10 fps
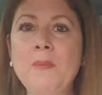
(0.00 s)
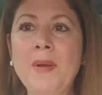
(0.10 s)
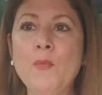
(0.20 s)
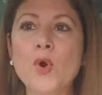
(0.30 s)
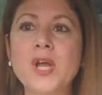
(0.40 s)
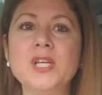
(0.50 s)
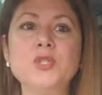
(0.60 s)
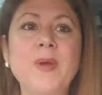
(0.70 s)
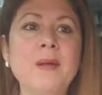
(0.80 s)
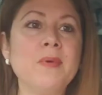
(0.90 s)
my
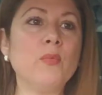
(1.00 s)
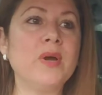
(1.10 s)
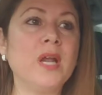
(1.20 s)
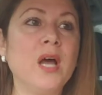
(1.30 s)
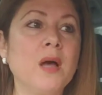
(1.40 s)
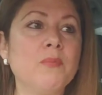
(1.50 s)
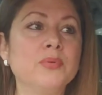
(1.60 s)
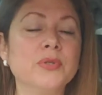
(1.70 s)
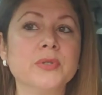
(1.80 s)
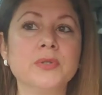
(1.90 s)
mortgage payment went up
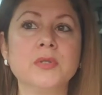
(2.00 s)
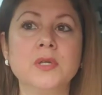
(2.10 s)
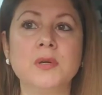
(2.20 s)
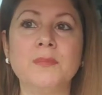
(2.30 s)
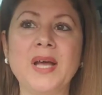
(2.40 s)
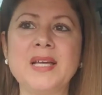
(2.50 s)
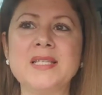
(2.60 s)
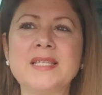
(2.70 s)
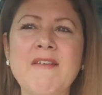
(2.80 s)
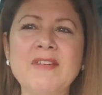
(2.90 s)
by
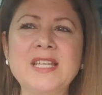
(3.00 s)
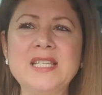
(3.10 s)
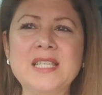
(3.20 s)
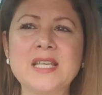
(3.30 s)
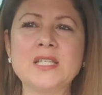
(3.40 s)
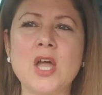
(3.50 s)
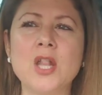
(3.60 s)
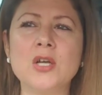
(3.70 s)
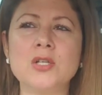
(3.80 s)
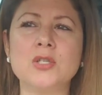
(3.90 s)

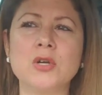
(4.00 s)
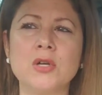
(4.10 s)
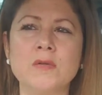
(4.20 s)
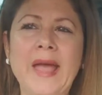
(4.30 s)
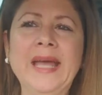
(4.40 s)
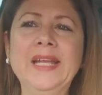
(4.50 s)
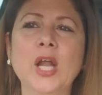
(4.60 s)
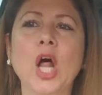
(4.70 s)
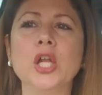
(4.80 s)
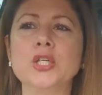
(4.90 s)
$76 or
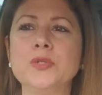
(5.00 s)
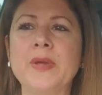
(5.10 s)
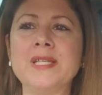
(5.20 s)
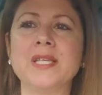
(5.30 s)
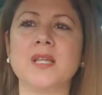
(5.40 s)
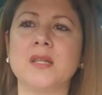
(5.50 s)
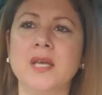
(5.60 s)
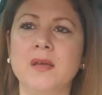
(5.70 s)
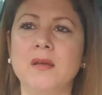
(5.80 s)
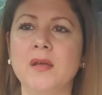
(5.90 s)
$80
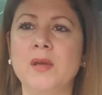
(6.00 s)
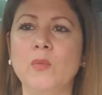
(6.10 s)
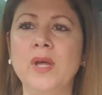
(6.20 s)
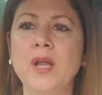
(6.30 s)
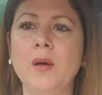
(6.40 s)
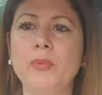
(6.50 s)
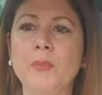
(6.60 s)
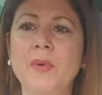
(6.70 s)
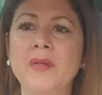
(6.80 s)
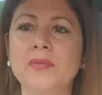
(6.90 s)
basically. It went up
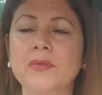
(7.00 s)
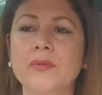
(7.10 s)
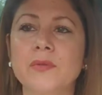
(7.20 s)
a month.